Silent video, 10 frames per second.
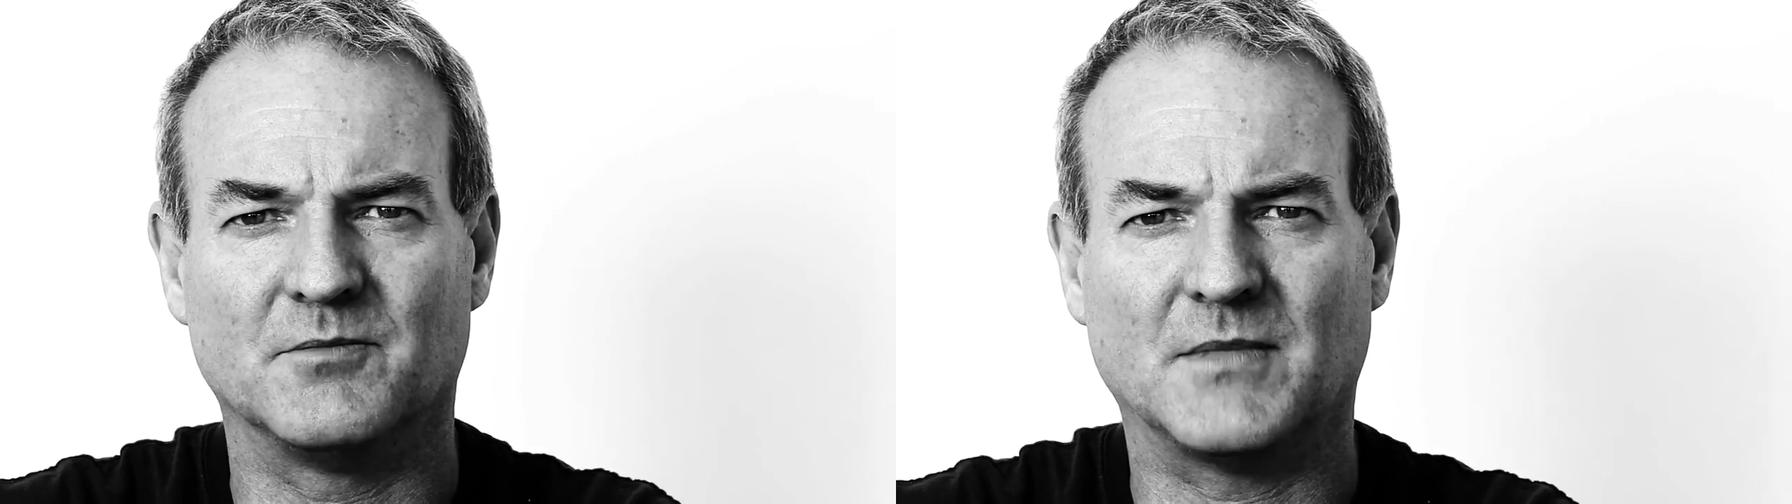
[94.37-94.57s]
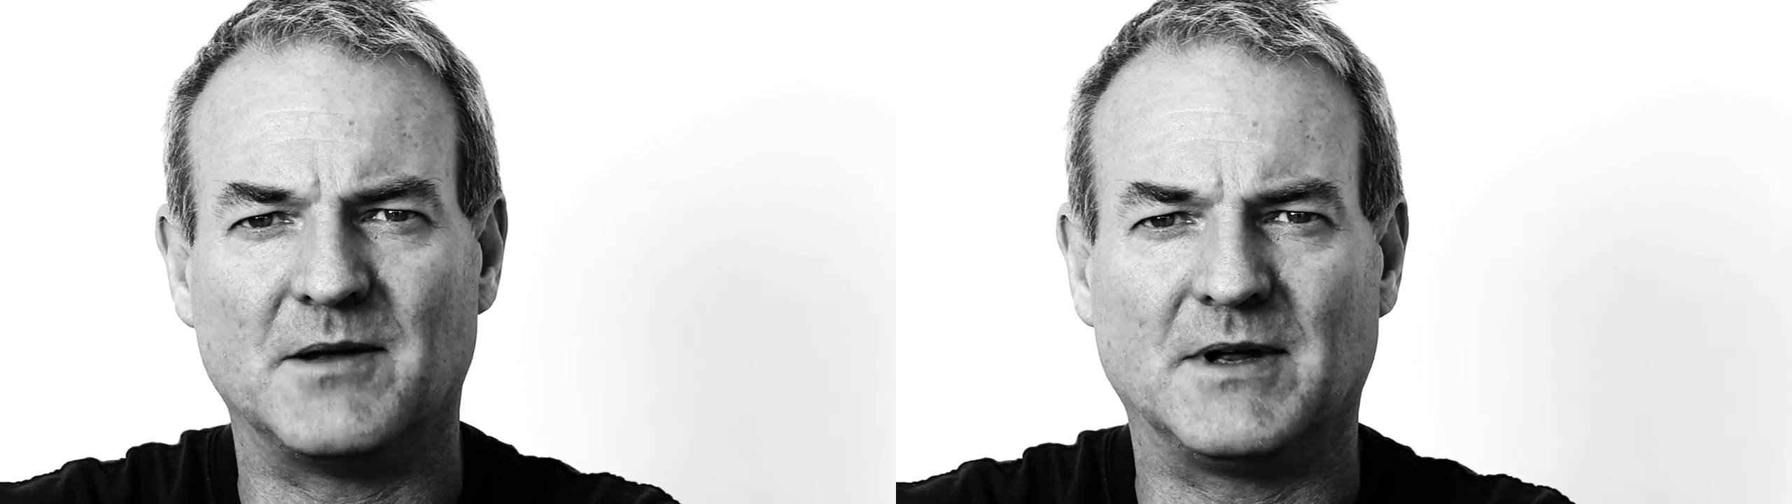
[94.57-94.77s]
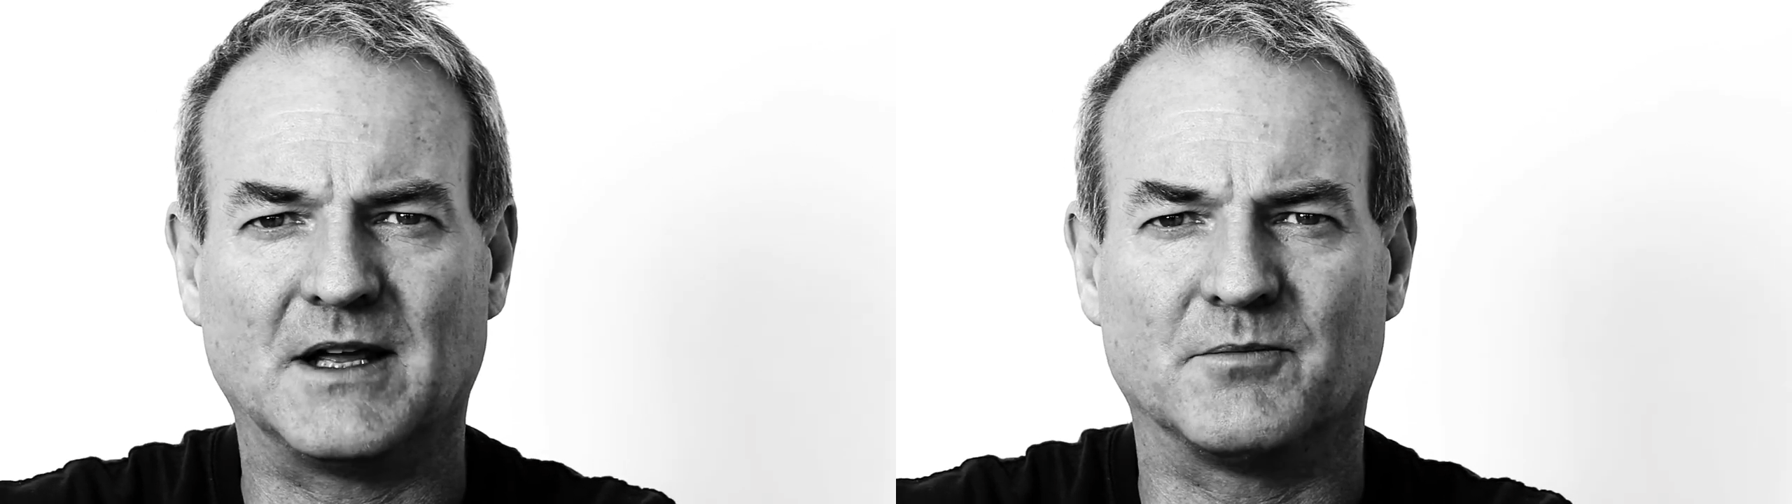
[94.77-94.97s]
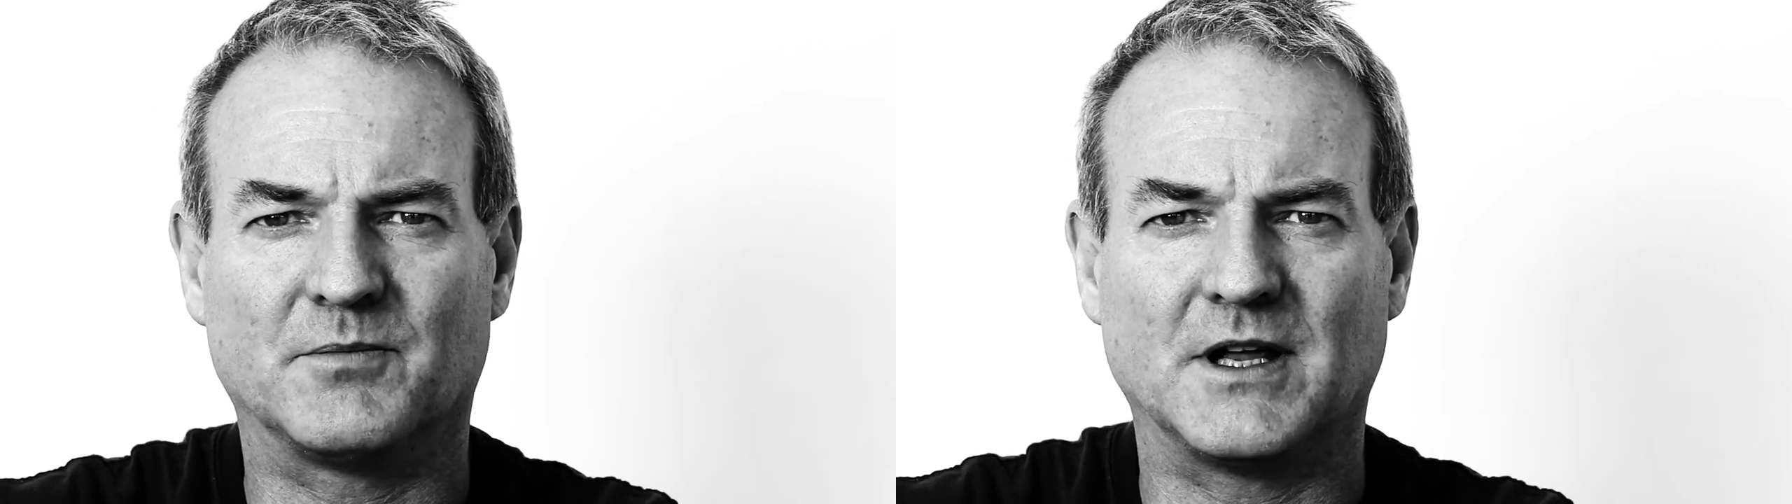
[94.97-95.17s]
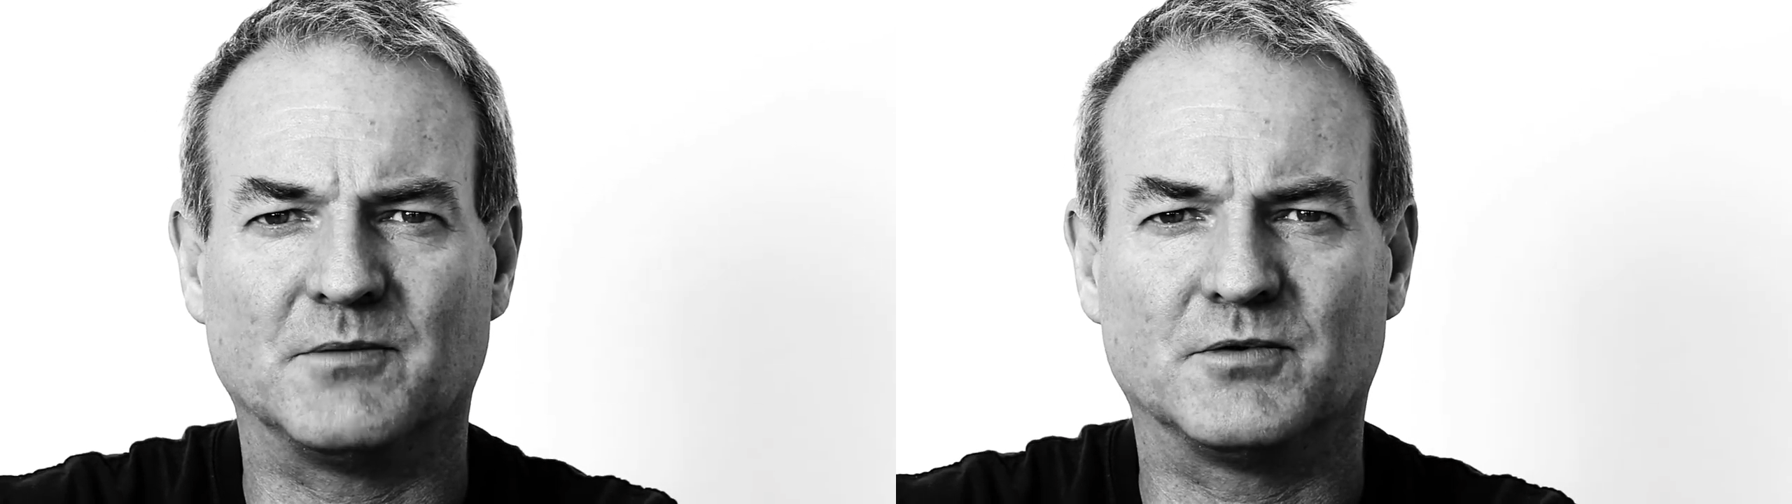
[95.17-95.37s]
maybe get
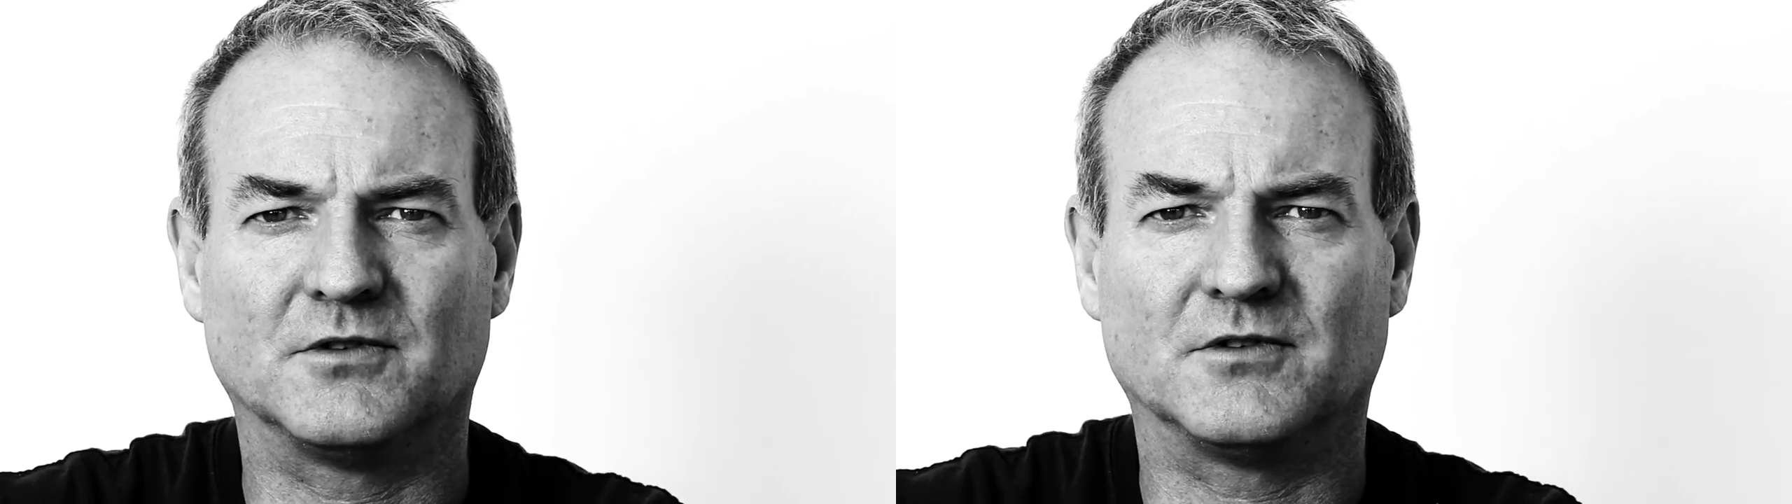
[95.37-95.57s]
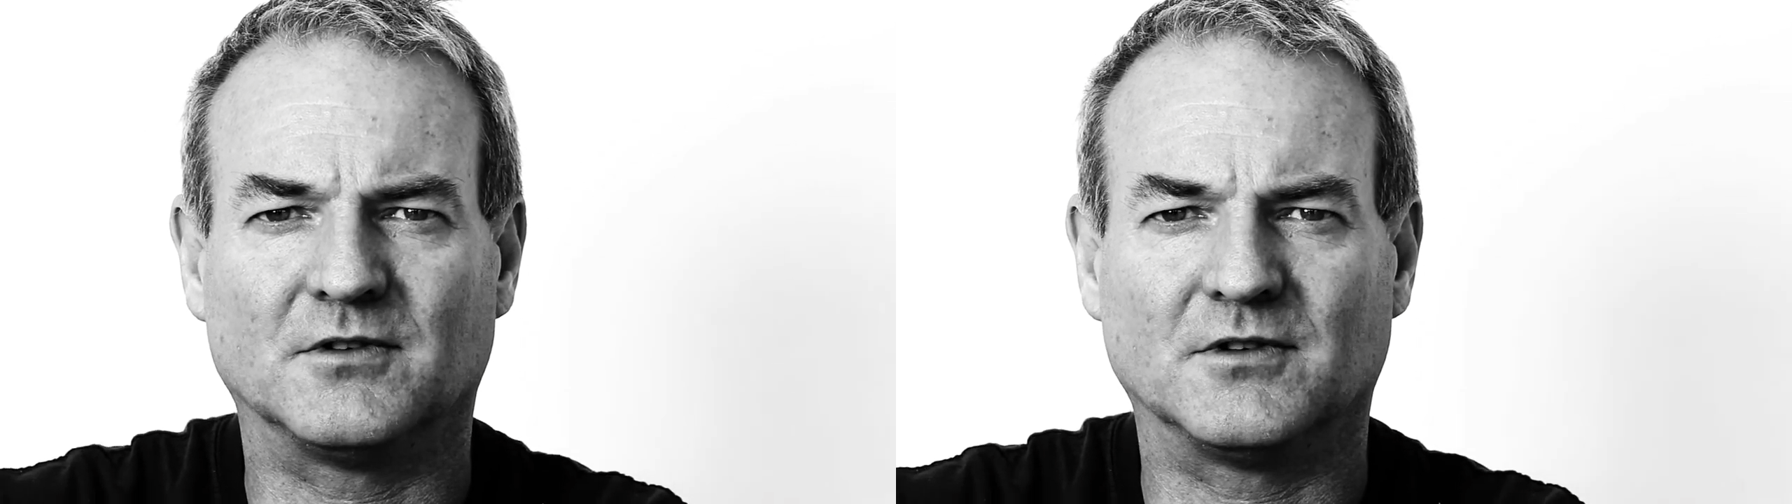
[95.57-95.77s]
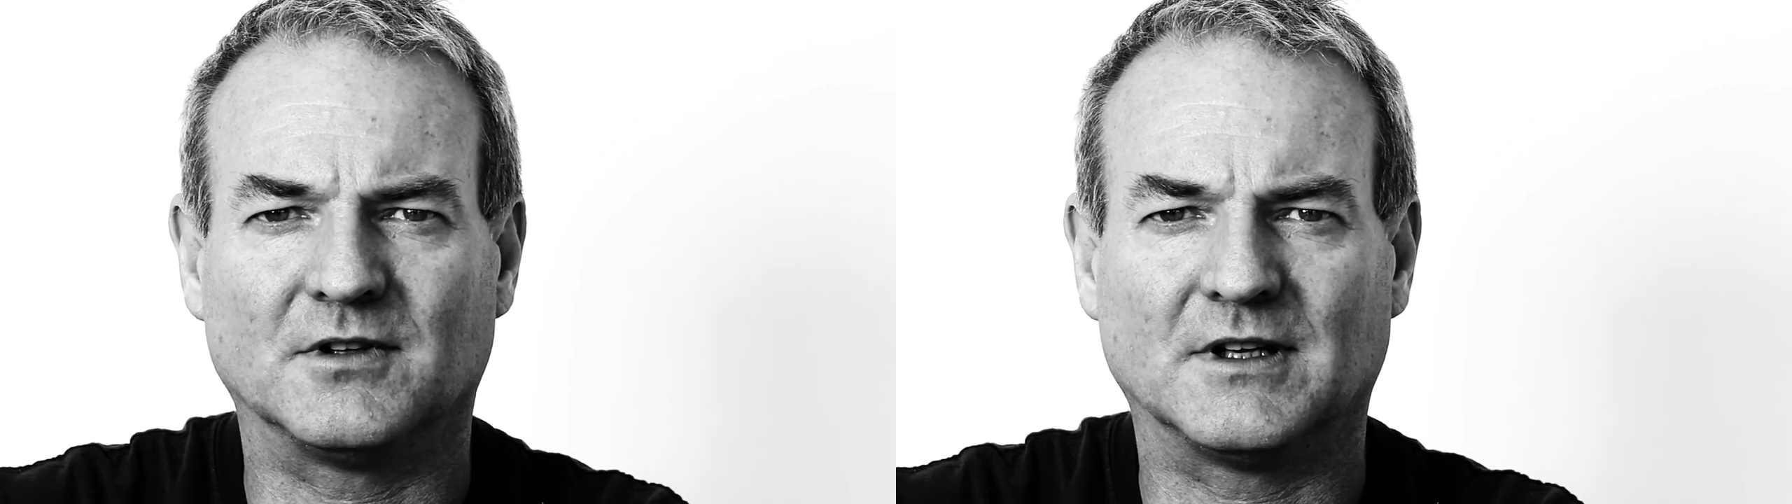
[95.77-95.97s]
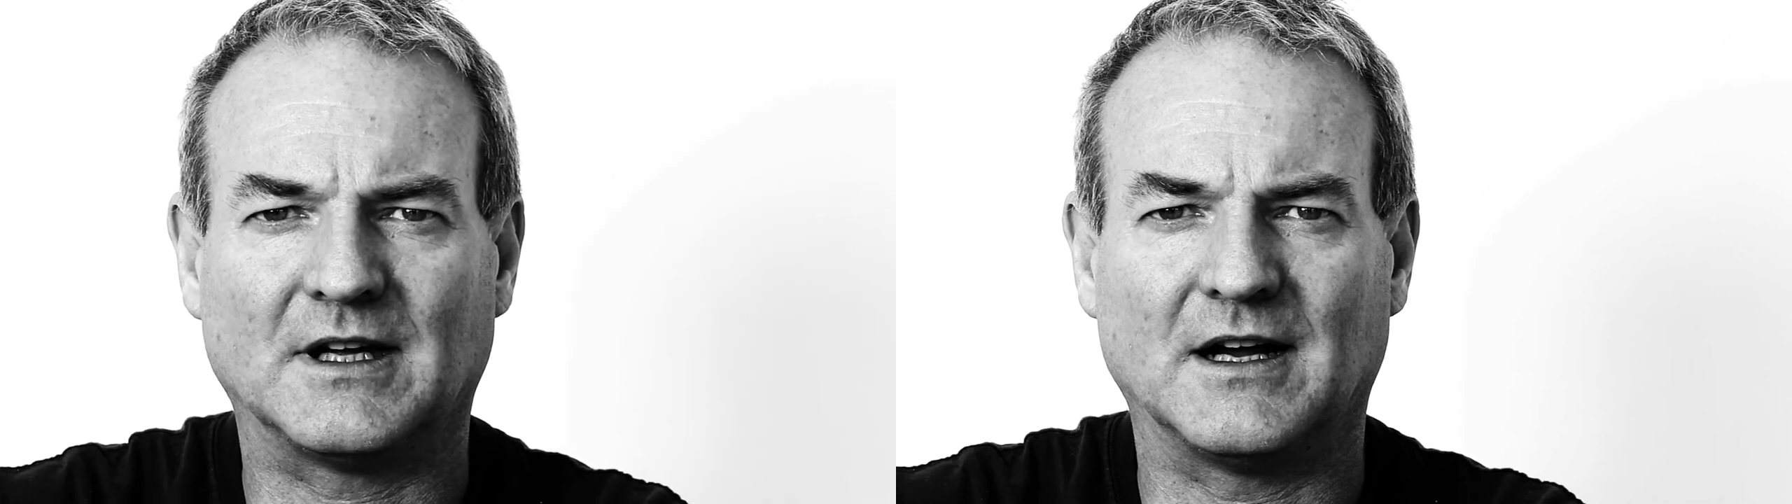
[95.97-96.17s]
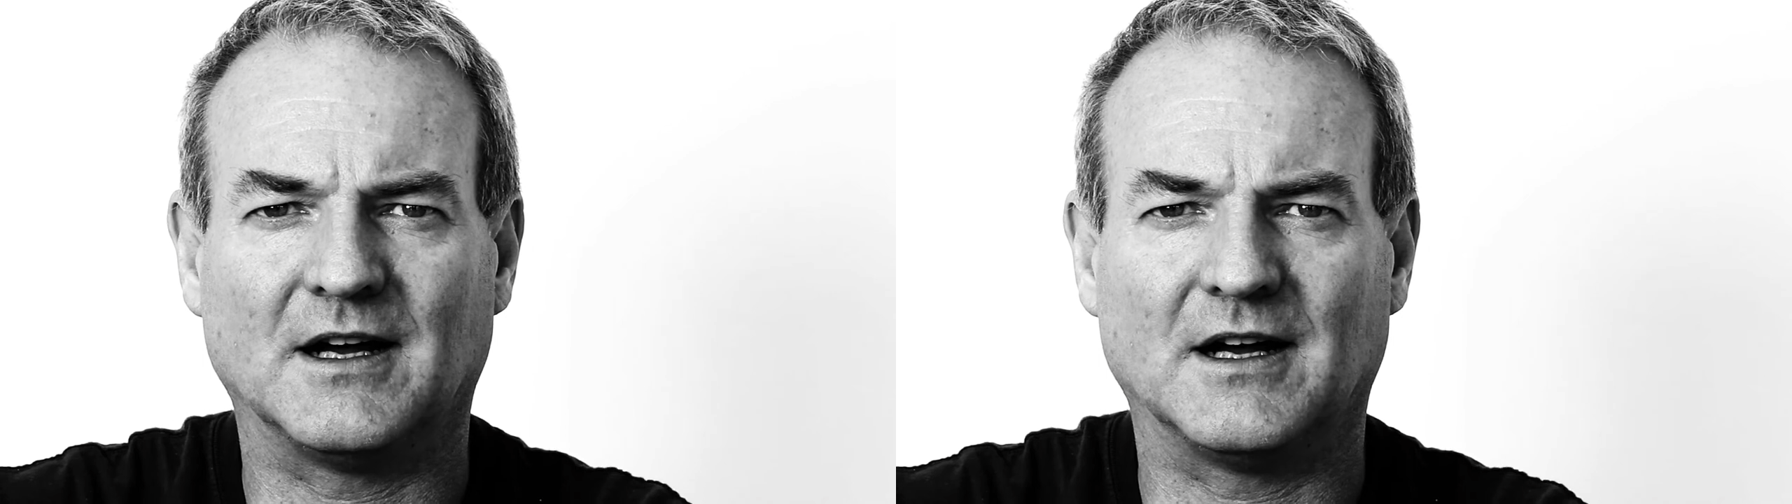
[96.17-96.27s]
people